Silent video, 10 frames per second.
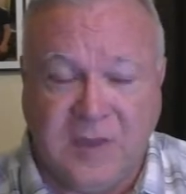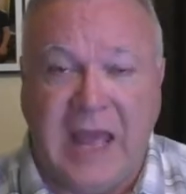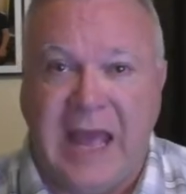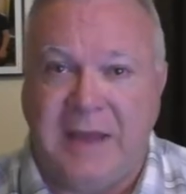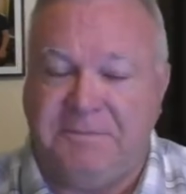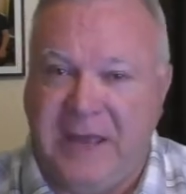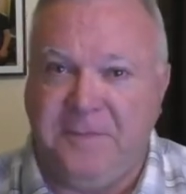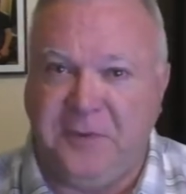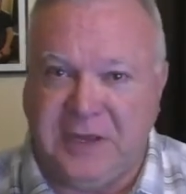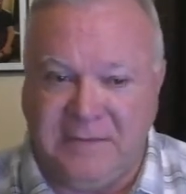And
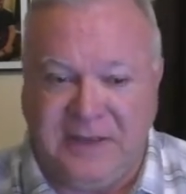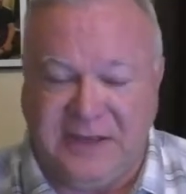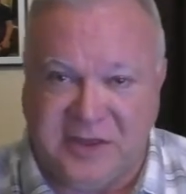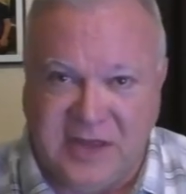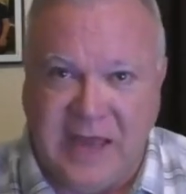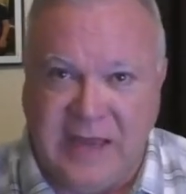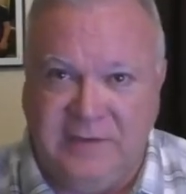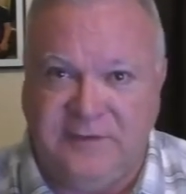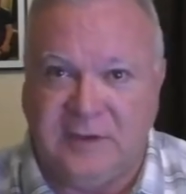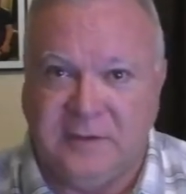people can be
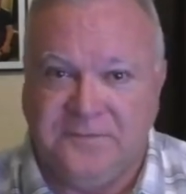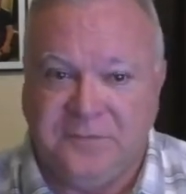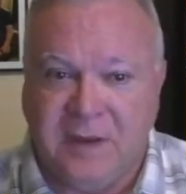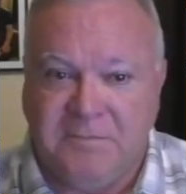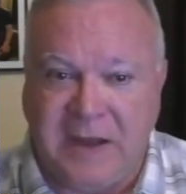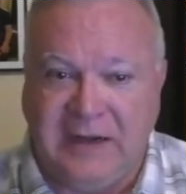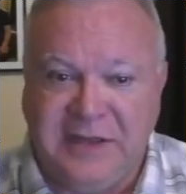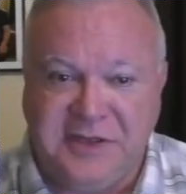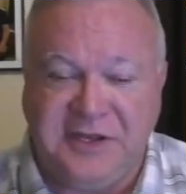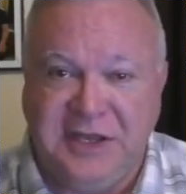saved by
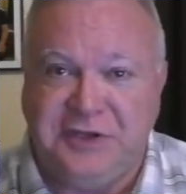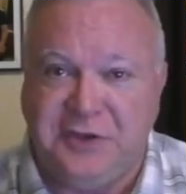listening to the